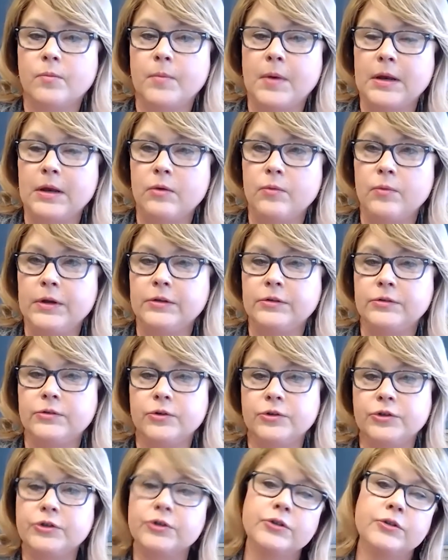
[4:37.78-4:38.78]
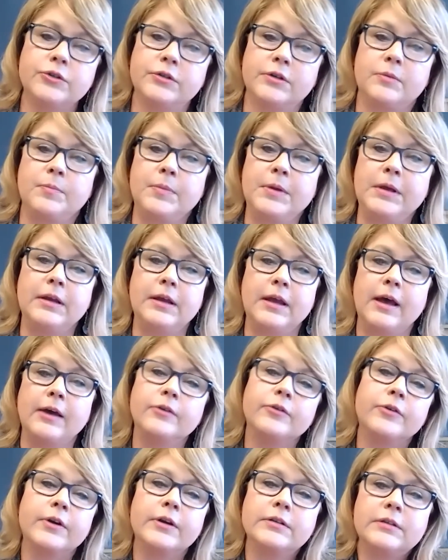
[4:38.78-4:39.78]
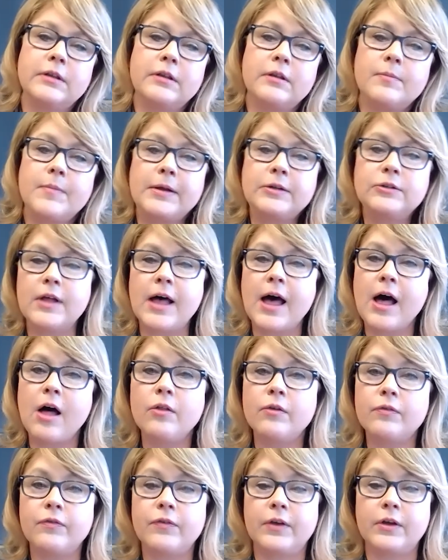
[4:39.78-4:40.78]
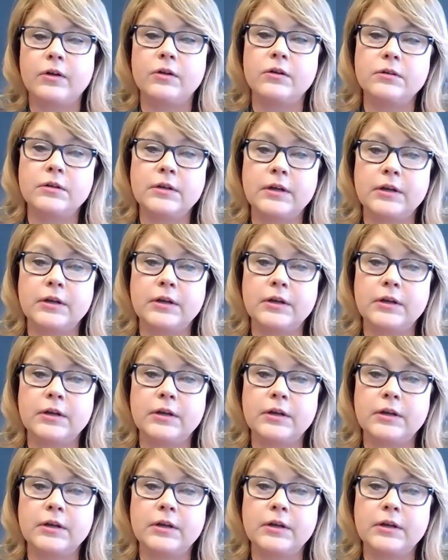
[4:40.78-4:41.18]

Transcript: many researchers in pediatrics and the mental health field,